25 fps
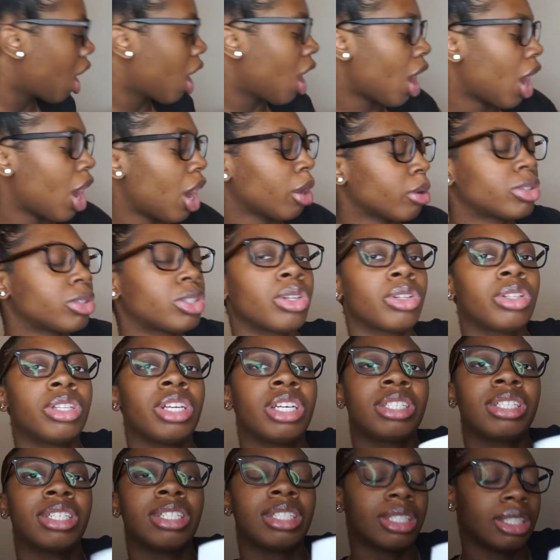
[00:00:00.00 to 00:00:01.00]
uh, so
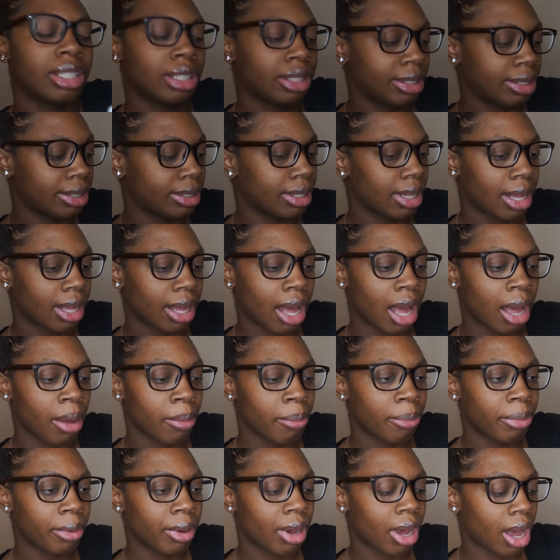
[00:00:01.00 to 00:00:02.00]
this is
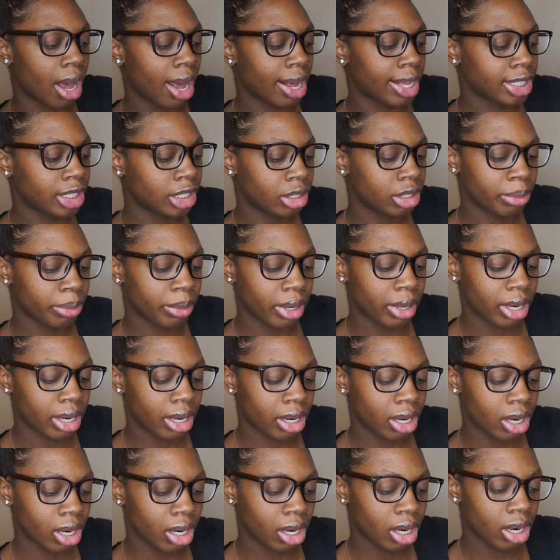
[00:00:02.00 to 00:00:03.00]
I'm I've
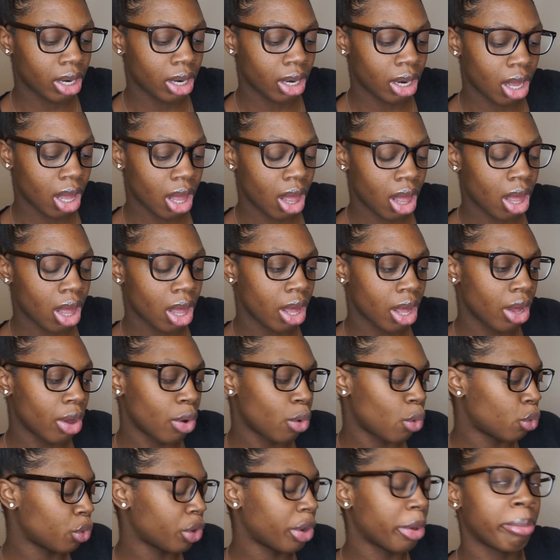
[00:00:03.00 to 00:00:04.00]
been uh,
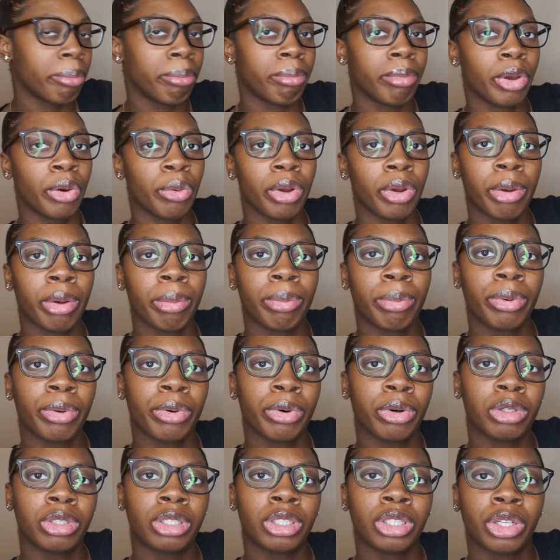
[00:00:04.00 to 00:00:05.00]
on a milk
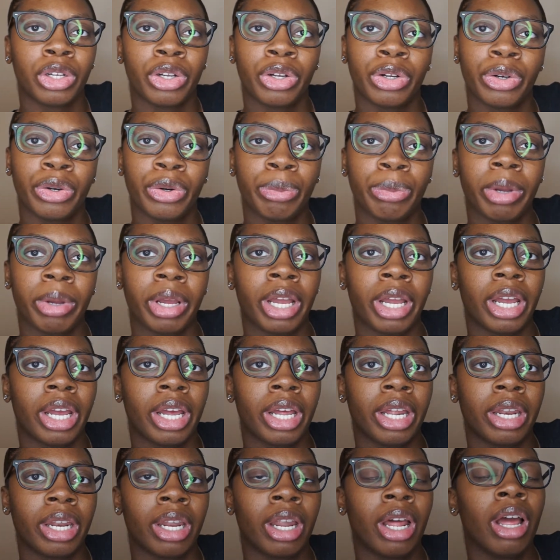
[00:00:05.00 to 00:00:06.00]
impulse soap
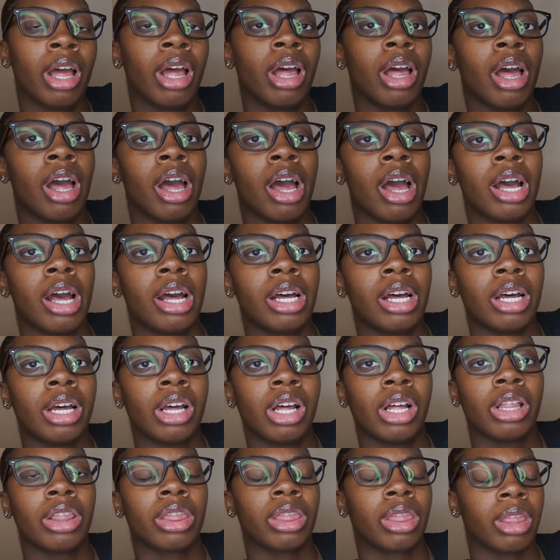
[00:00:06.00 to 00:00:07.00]
and
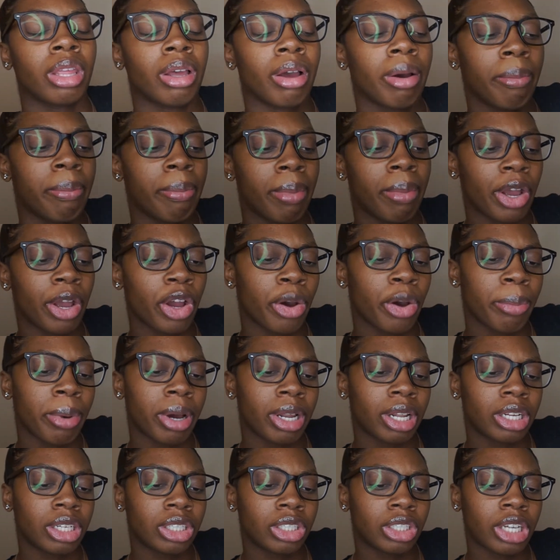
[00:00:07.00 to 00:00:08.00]
the mango
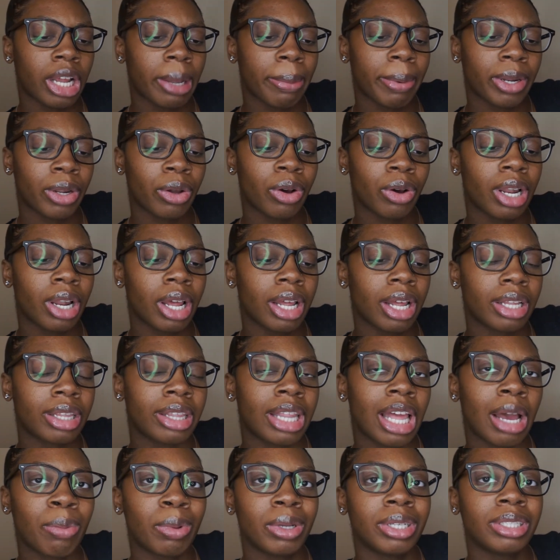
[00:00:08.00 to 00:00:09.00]
butter and shea butter all that
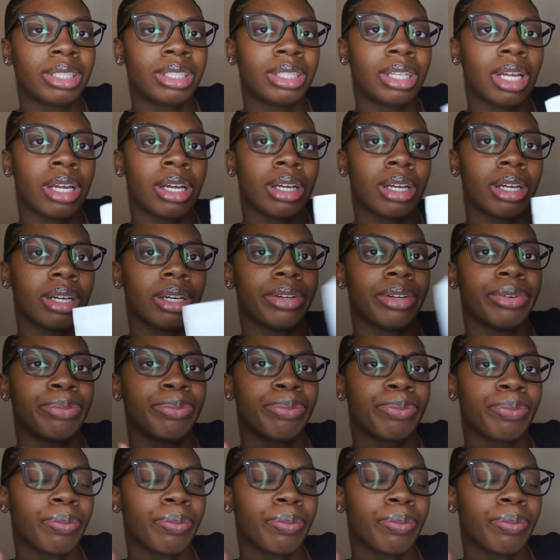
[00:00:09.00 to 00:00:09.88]
that was um,